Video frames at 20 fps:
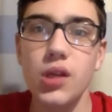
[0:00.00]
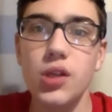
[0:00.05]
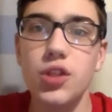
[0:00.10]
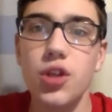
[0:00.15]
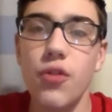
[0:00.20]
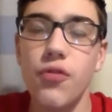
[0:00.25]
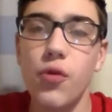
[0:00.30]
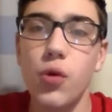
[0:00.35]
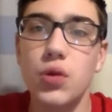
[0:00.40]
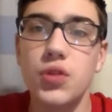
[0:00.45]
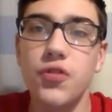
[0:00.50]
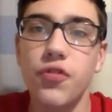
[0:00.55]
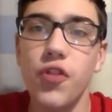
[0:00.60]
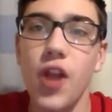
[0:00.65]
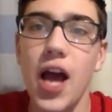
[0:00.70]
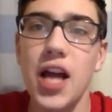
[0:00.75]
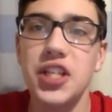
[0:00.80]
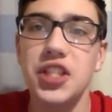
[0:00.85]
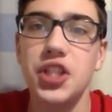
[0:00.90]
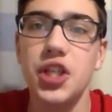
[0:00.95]
So of course
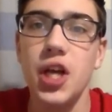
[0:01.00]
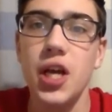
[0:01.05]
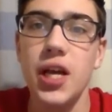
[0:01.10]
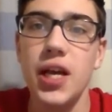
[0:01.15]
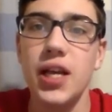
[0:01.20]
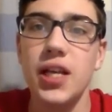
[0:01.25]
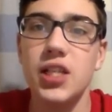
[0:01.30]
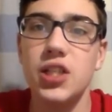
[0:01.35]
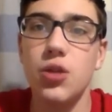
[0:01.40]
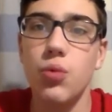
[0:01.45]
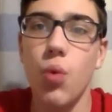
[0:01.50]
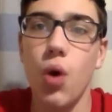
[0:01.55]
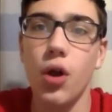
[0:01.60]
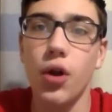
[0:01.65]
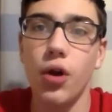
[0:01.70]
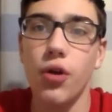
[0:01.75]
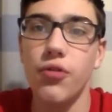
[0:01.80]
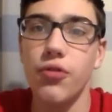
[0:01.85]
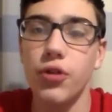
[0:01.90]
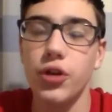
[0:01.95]
Flash is the
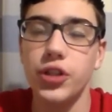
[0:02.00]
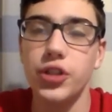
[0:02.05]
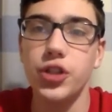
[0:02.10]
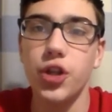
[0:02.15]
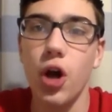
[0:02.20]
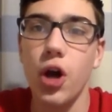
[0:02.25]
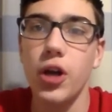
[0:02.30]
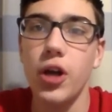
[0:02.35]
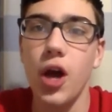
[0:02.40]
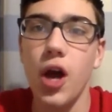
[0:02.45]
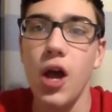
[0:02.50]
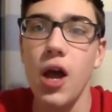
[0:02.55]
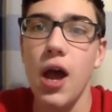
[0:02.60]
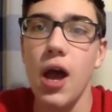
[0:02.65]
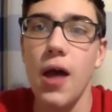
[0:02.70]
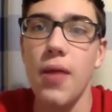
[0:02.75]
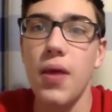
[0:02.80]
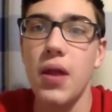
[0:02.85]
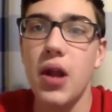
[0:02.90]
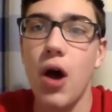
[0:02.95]
one over in China
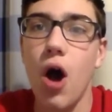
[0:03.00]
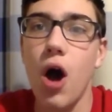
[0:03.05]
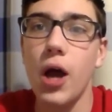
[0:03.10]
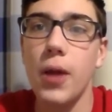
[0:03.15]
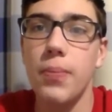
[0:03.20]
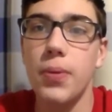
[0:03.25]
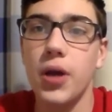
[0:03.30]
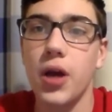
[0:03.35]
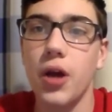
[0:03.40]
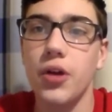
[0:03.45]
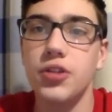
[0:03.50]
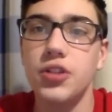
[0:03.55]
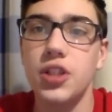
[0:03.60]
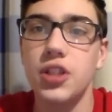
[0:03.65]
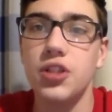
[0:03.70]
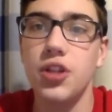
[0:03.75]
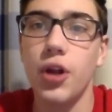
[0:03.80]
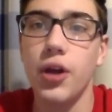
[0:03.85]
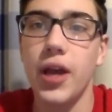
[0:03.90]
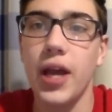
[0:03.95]
and then Hypercoaster
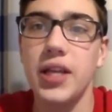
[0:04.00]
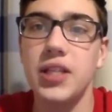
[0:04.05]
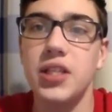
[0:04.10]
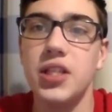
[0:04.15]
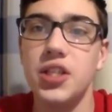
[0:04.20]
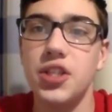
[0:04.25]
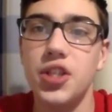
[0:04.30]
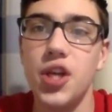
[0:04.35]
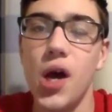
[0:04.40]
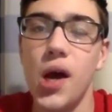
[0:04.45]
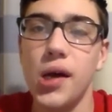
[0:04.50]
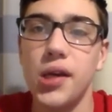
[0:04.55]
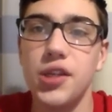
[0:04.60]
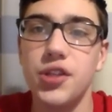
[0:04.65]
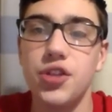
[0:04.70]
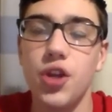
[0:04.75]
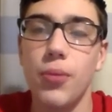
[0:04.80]
is located in Turkey.